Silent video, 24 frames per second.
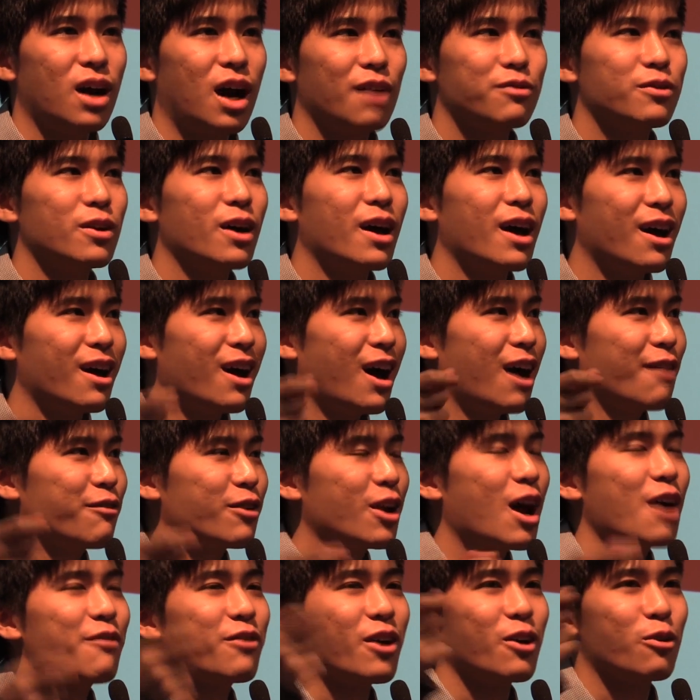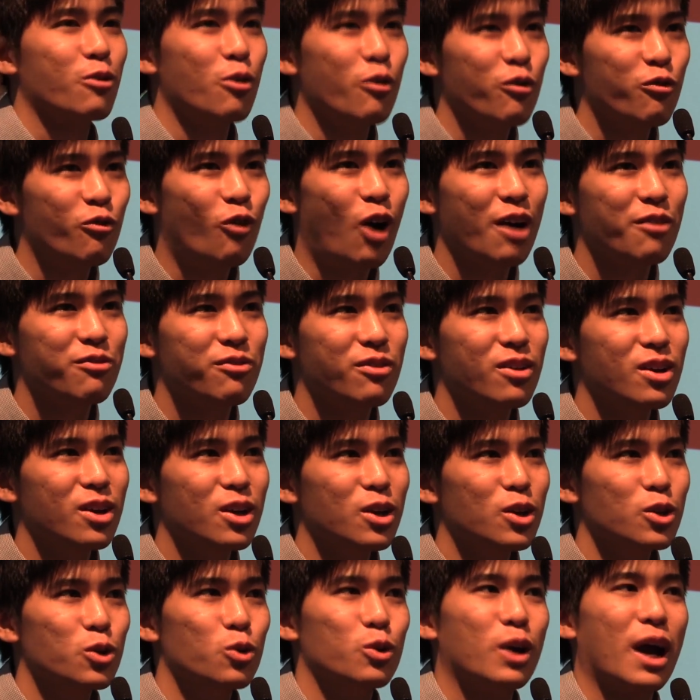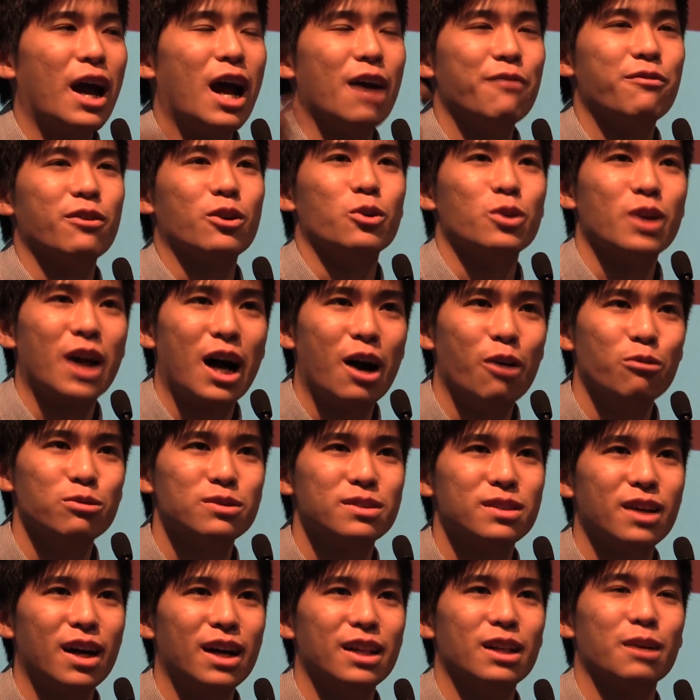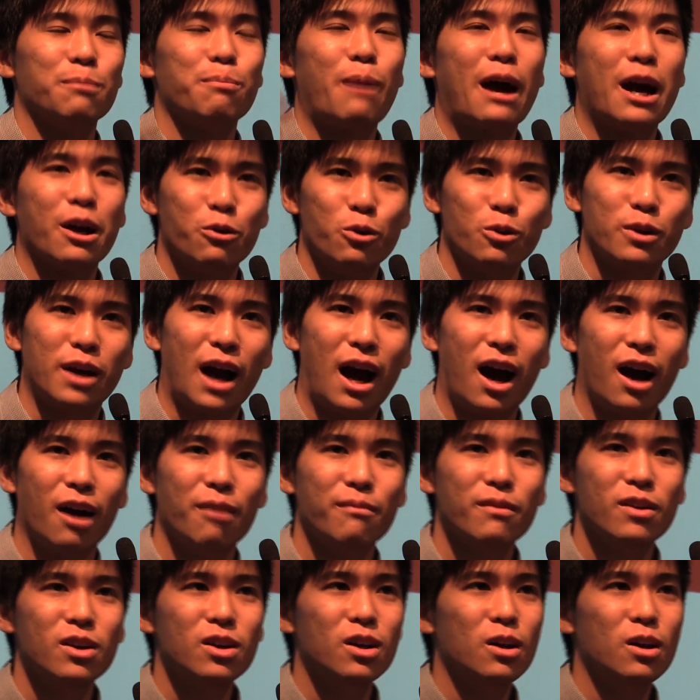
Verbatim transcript: After, ha after having a good wife, you can have a good house and buy a good car.